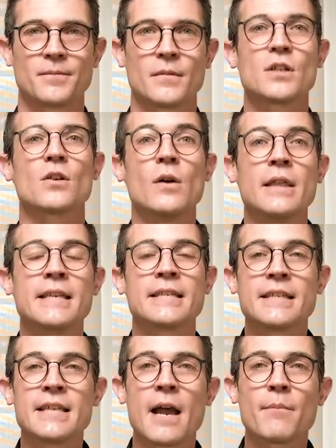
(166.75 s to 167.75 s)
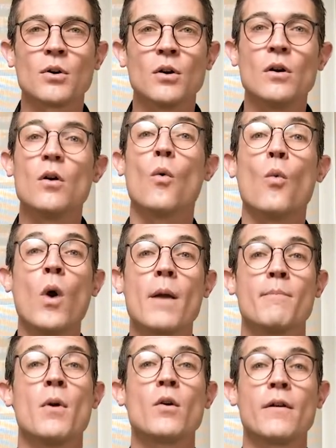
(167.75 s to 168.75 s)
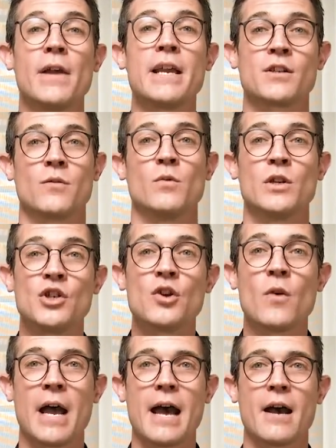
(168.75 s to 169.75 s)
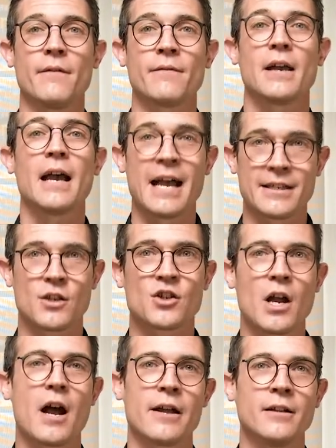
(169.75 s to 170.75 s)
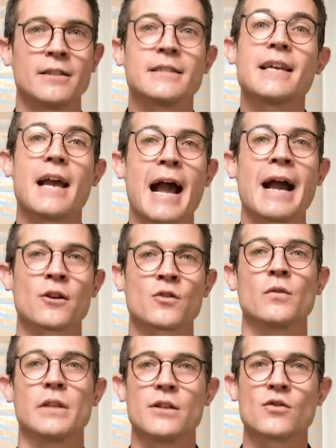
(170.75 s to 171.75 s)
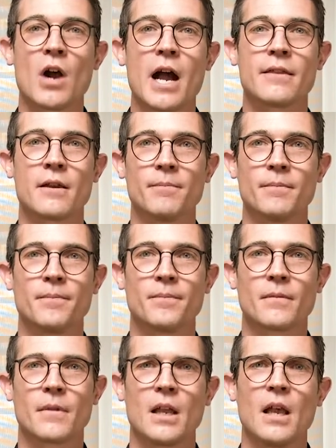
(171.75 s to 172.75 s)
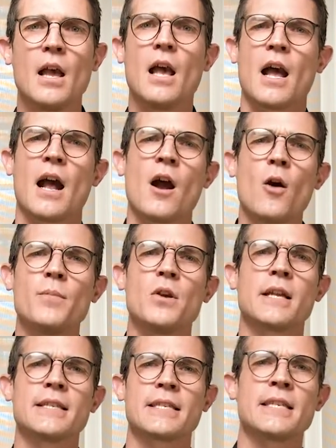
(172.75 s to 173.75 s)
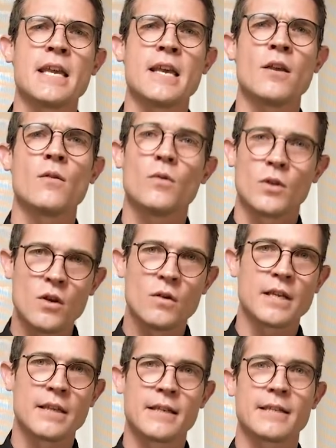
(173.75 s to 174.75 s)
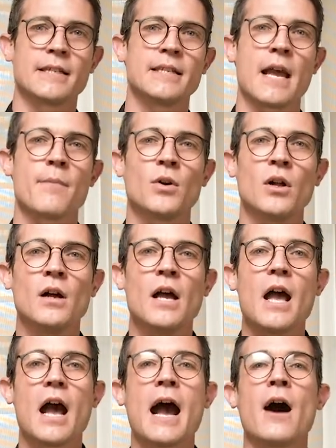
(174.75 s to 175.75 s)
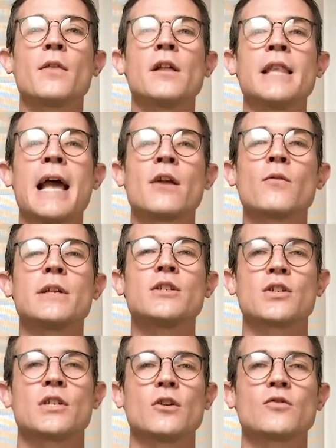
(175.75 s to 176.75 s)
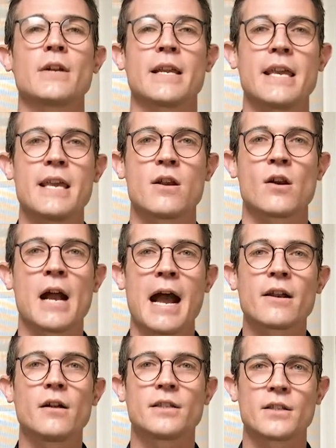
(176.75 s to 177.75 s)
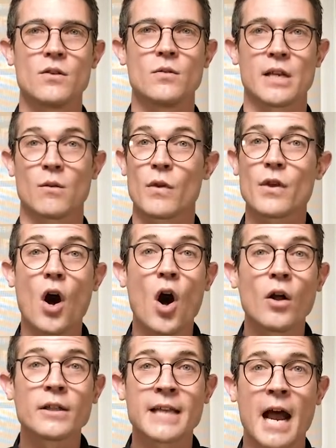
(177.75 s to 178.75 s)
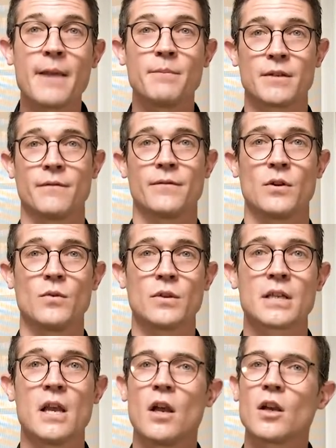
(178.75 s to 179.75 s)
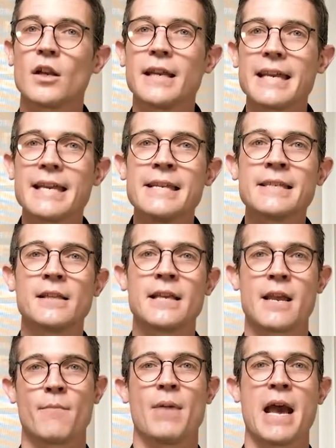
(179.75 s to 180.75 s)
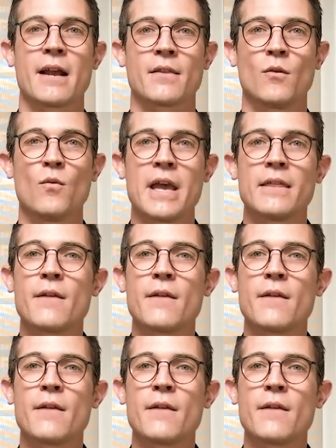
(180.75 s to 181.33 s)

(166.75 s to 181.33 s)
So in this example, what motivation would you have as a child to actually try them? I hope you can see, using this example, how the language children hear adults using with all types of foods could easily impact the way they